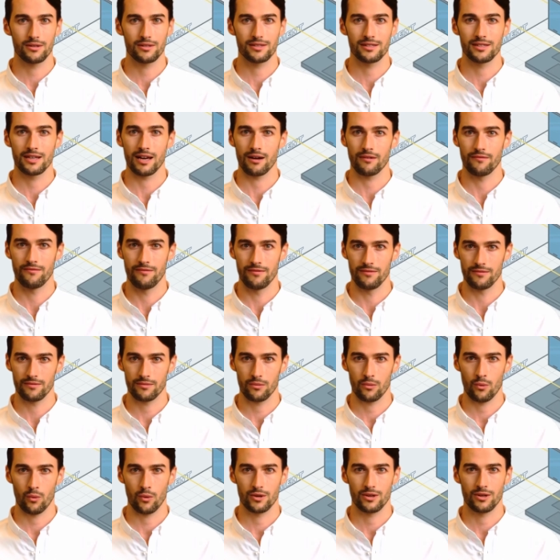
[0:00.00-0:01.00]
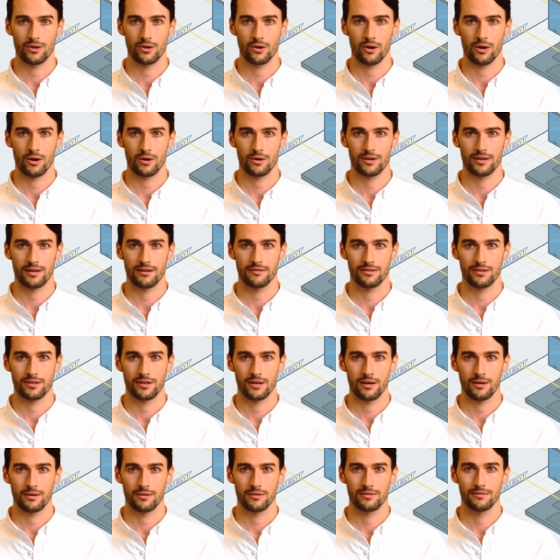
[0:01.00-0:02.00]
itself or the quality of the
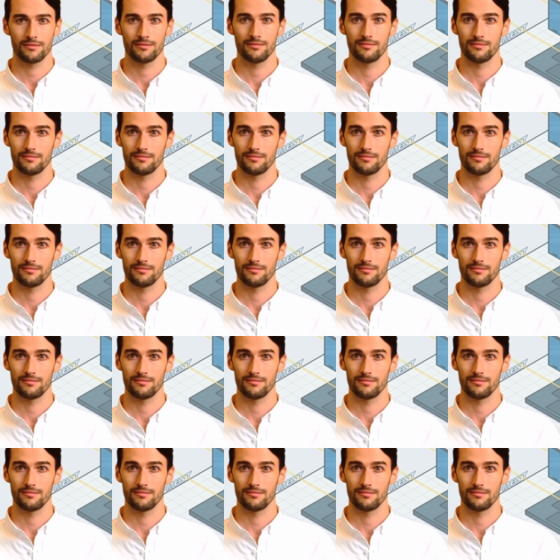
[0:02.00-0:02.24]
code,